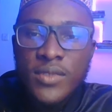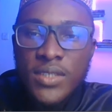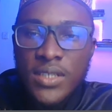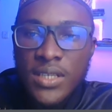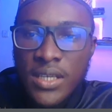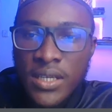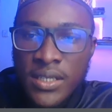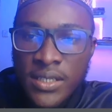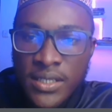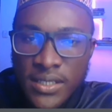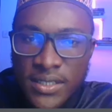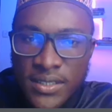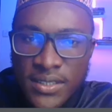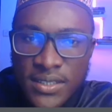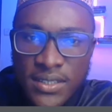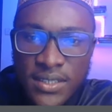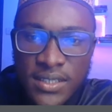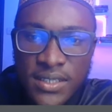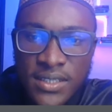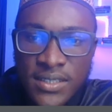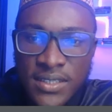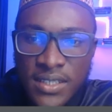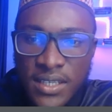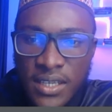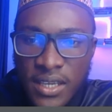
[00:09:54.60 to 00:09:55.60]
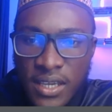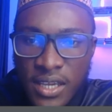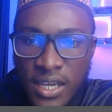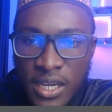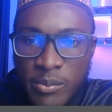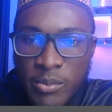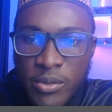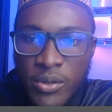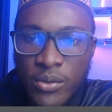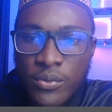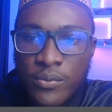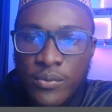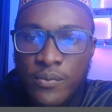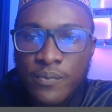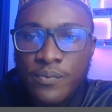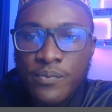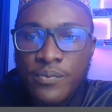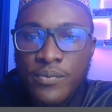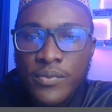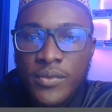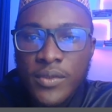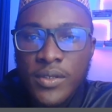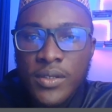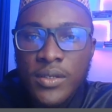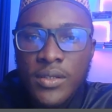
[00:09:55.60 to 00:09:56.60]
This is a camel.
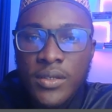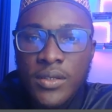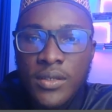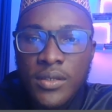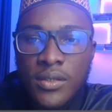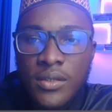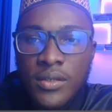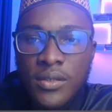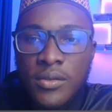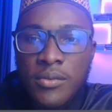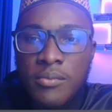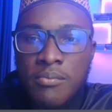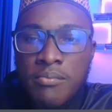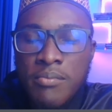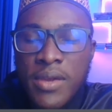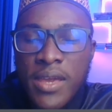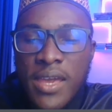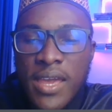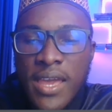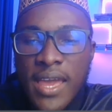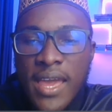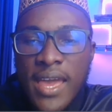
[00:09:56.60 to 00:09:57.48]
Ma